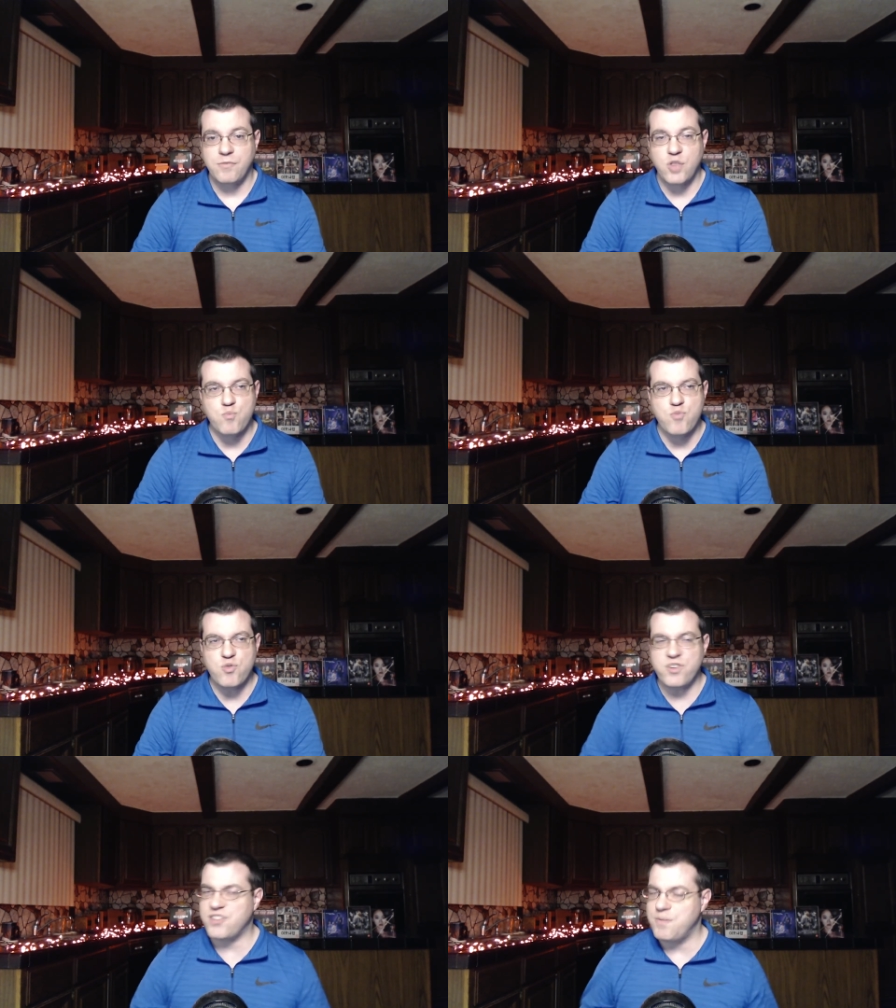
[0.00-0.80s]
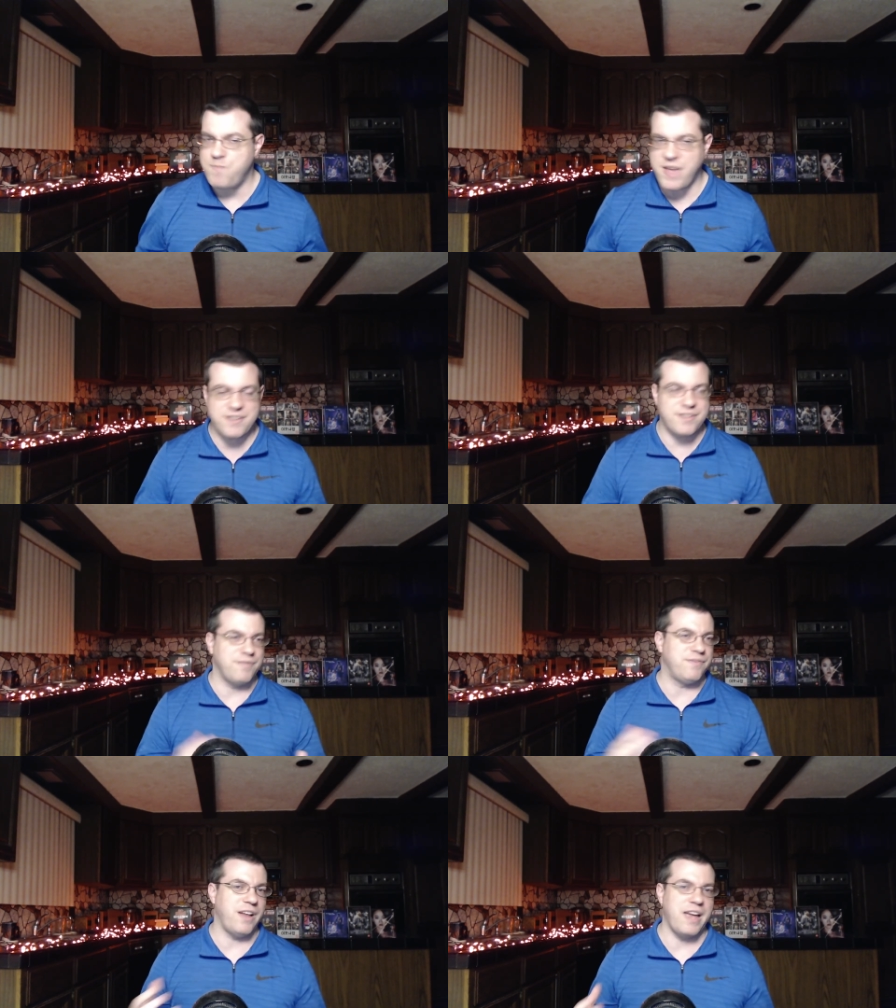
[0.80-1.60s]
The mood is a mix
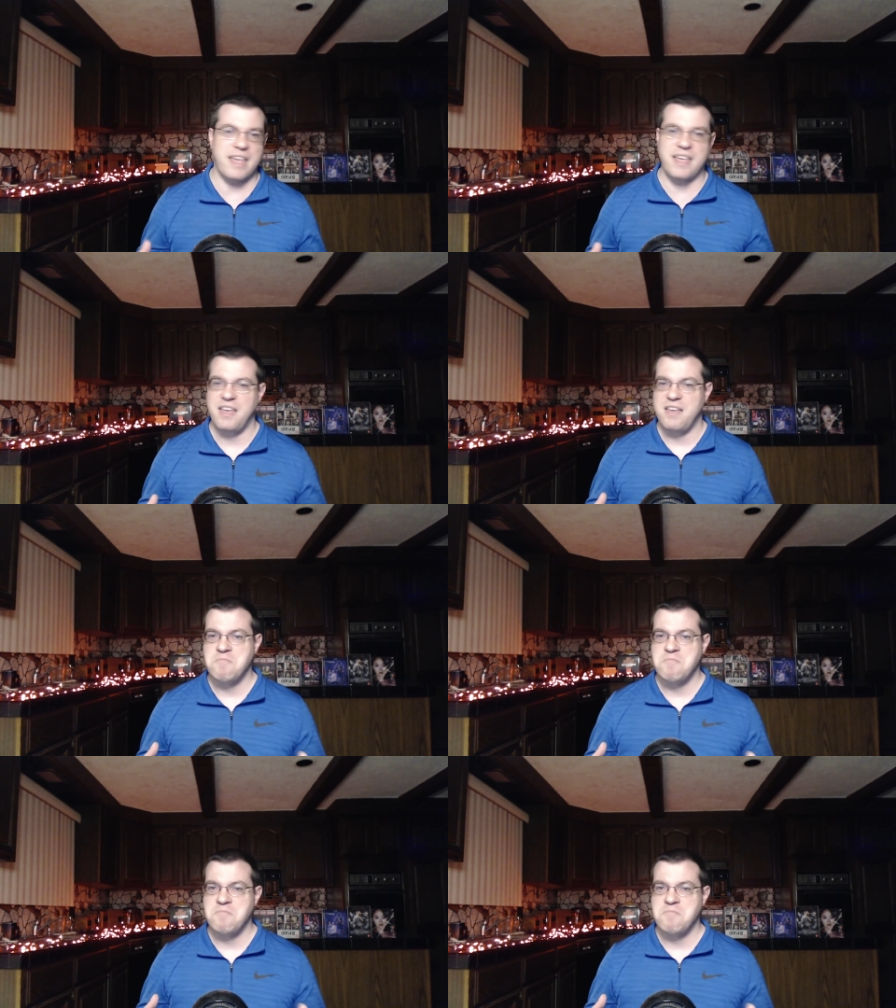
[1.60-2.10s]
of like